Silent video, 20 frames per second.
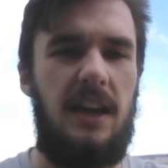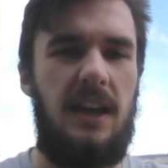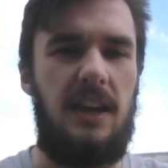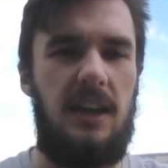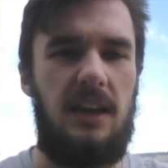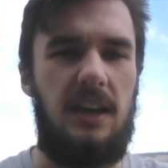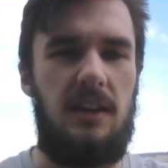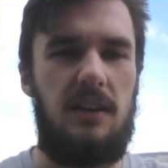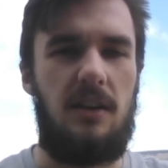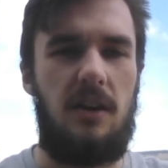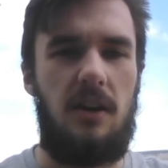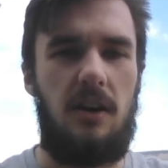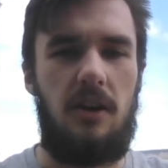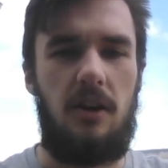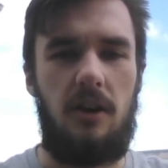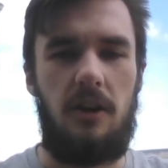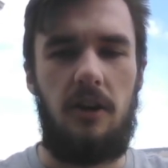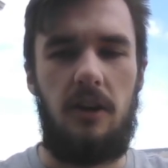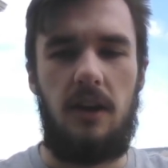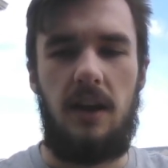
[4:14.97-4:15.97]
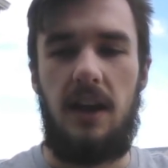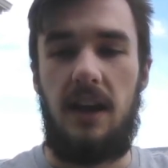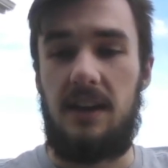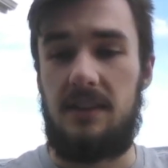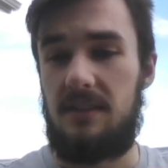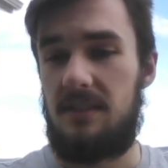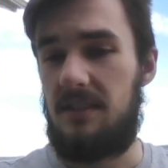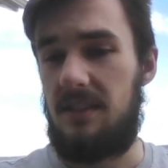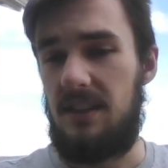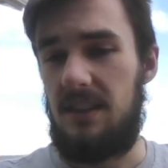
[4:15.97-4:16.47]
in our
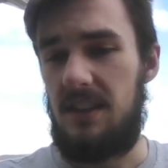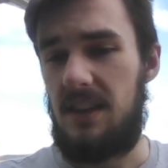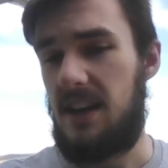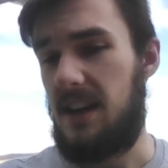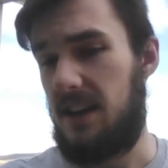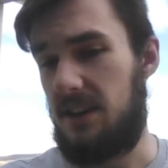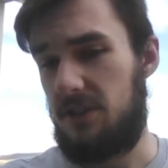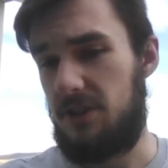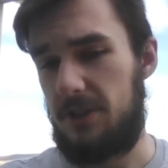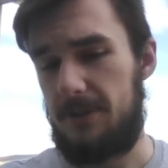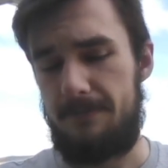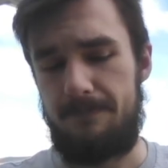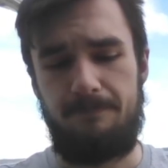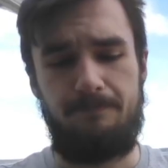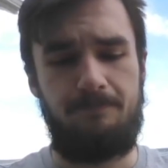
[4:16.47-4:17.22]
SC editor.